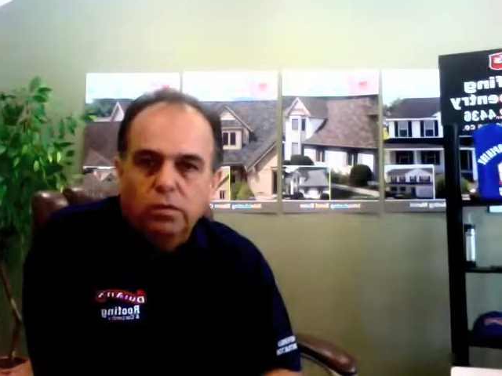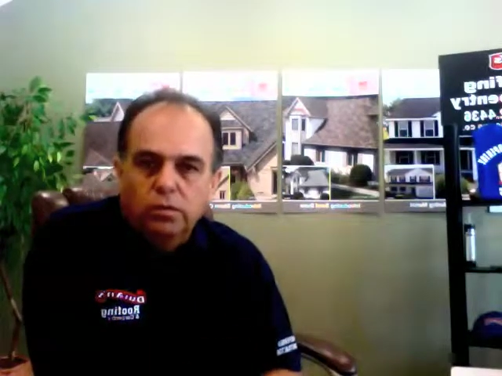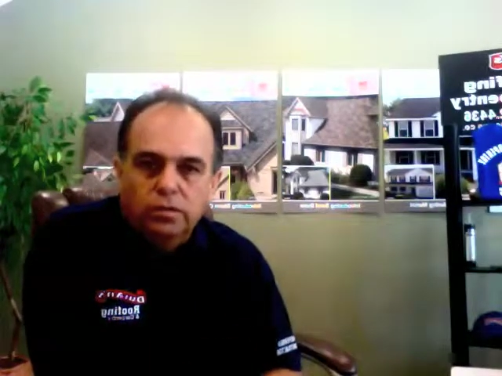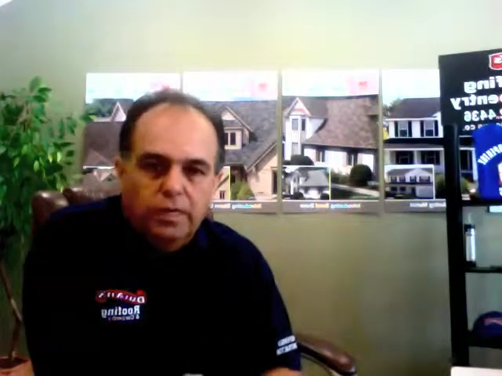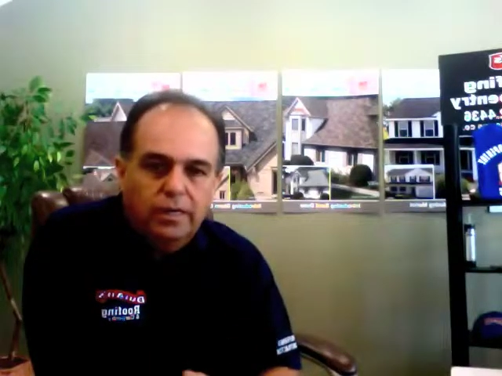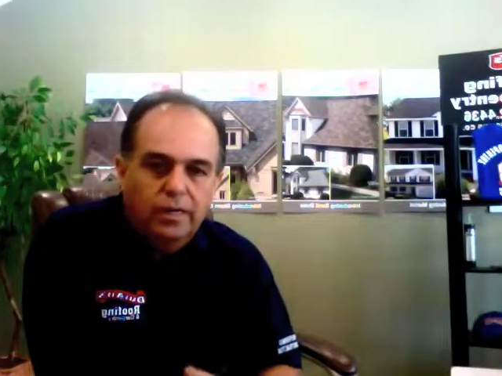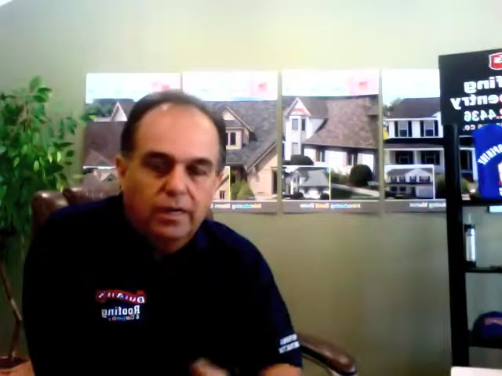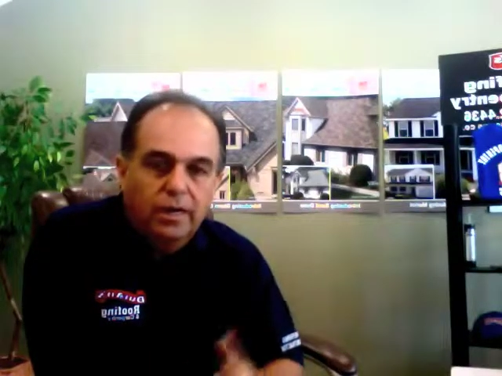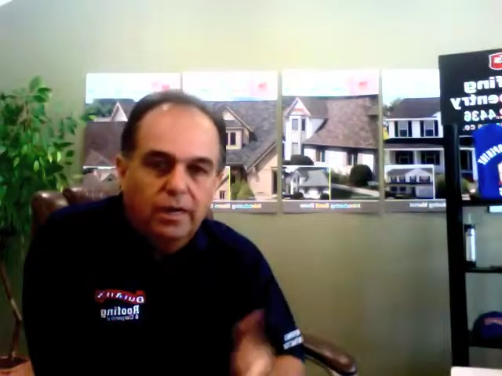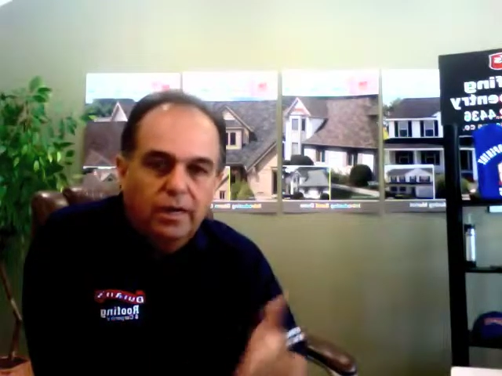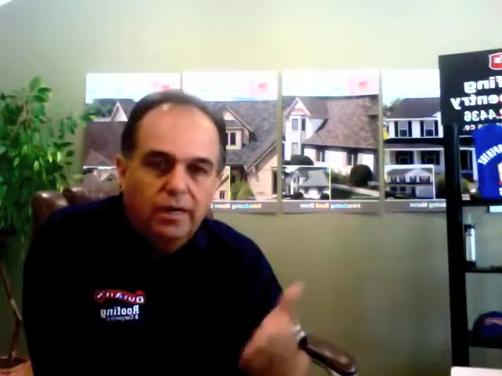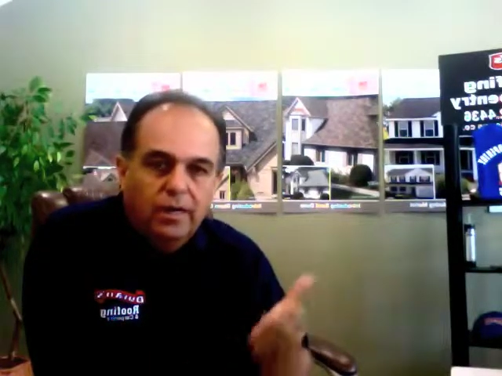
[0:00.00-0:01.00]
and say,
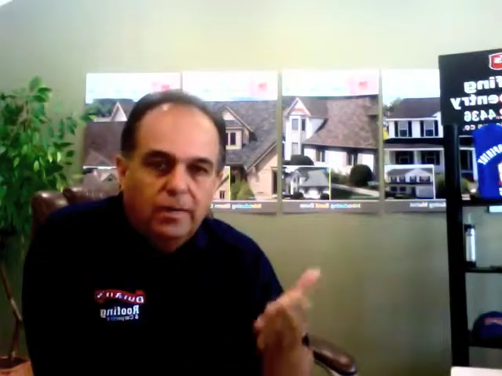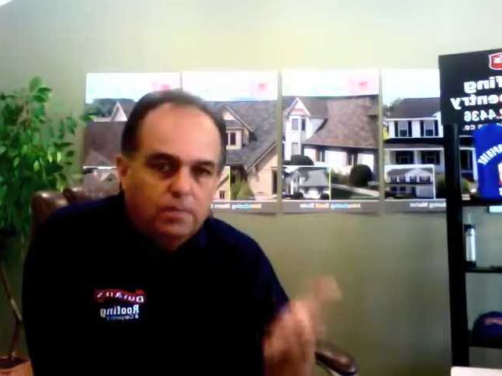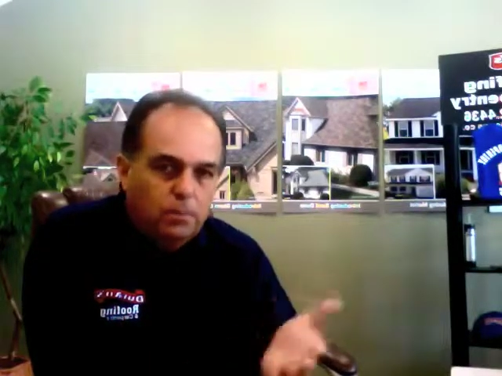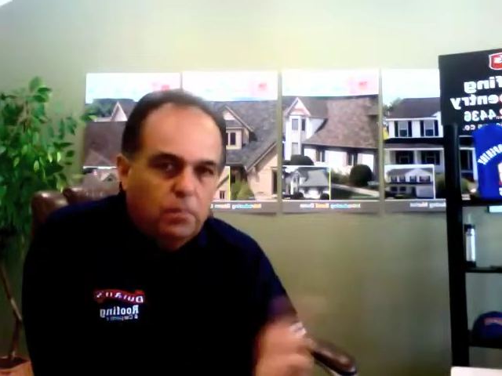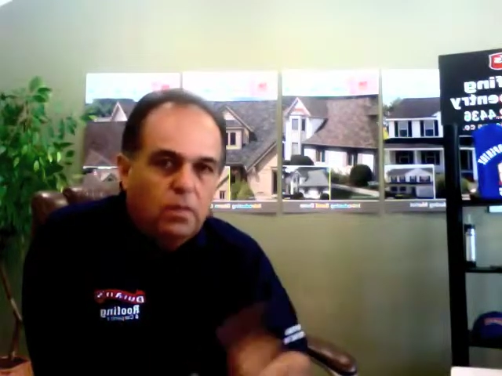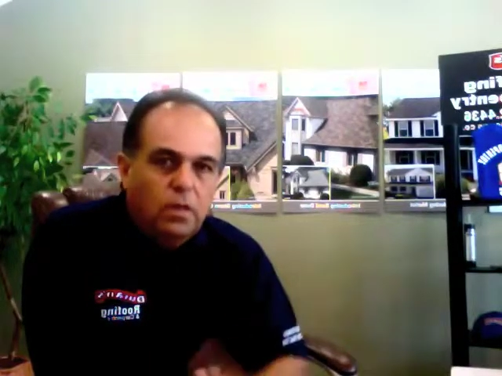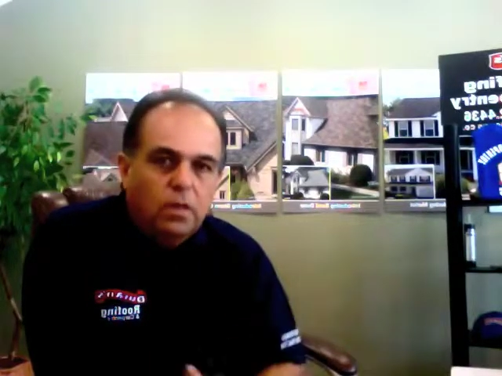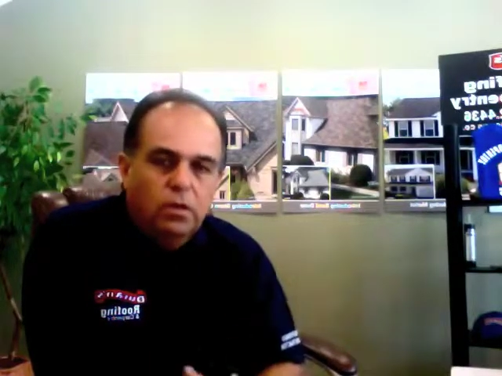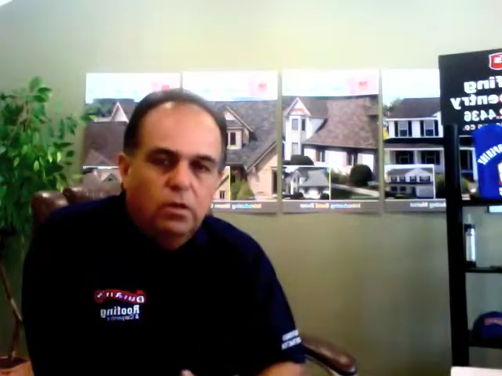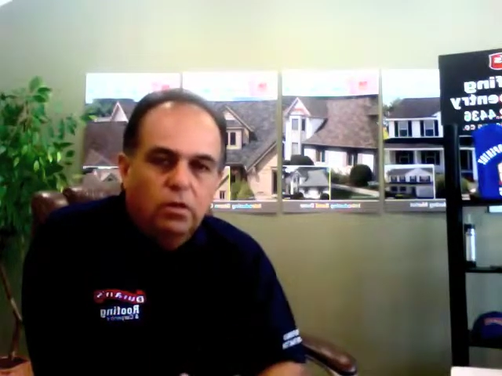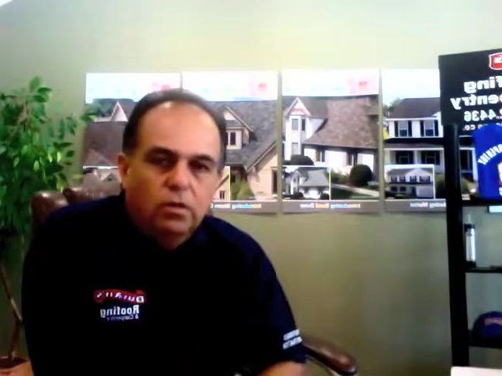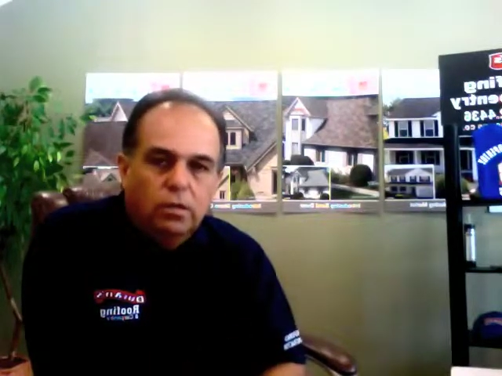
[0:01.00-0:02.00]

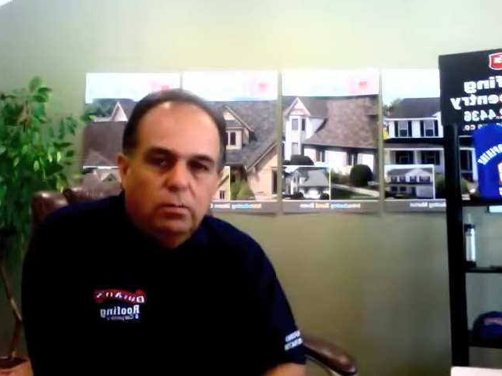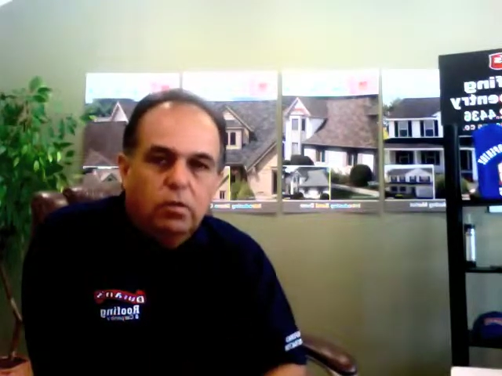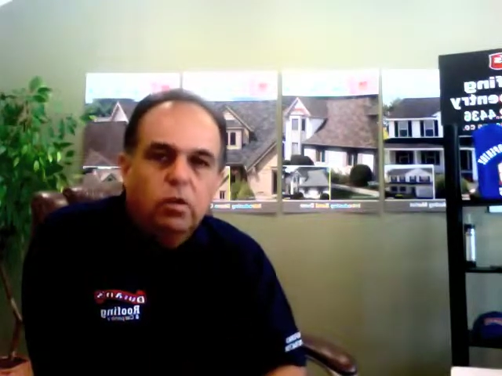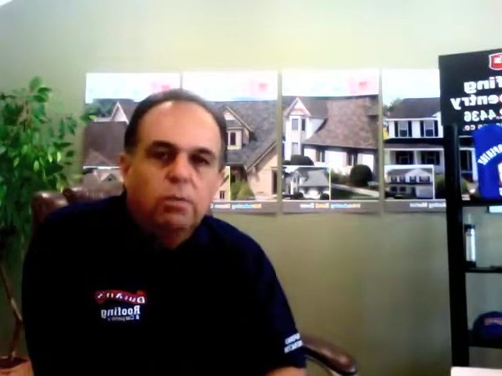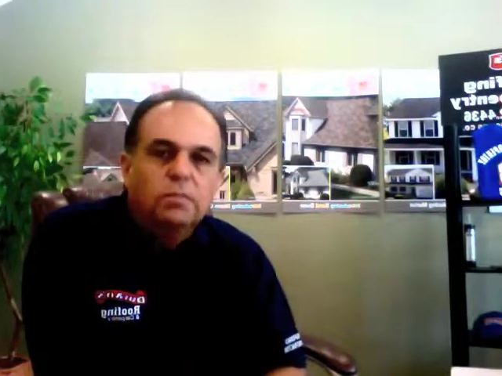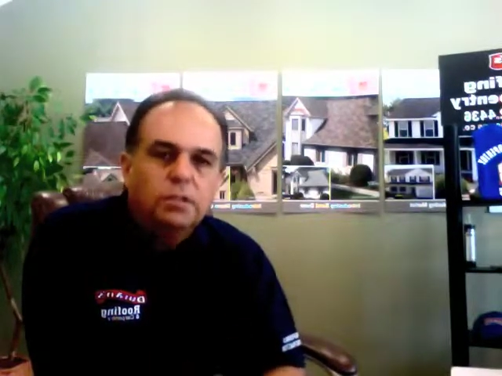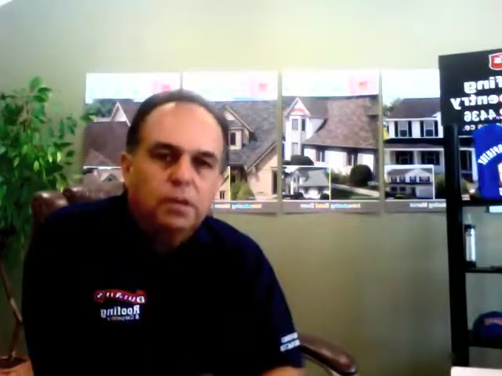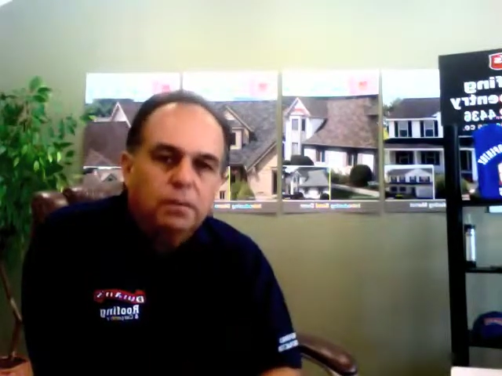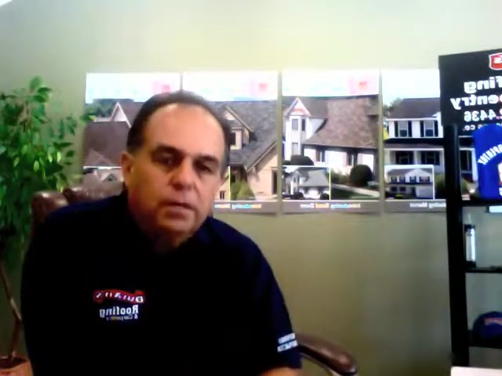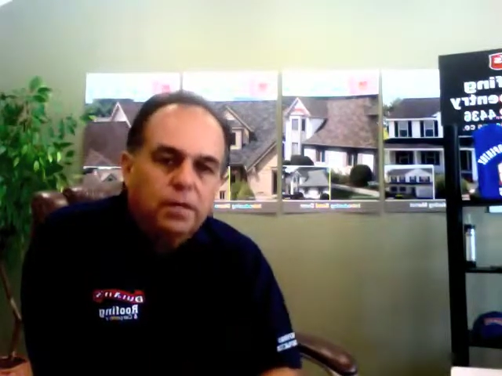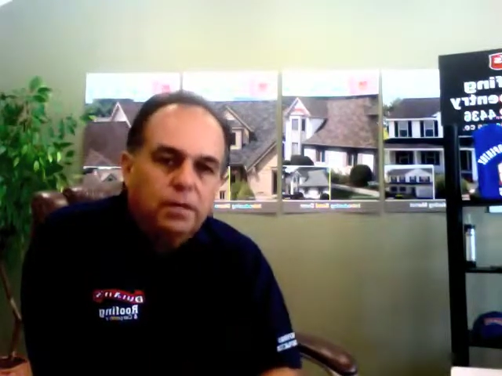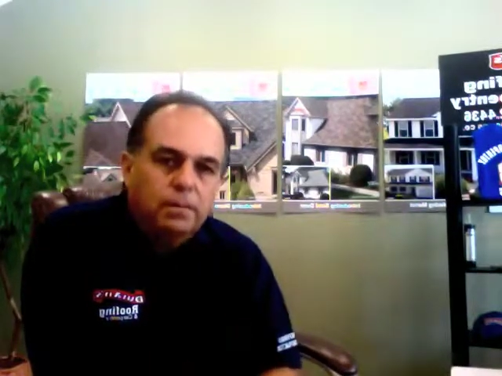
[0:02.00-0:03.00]
the appointment's coming up.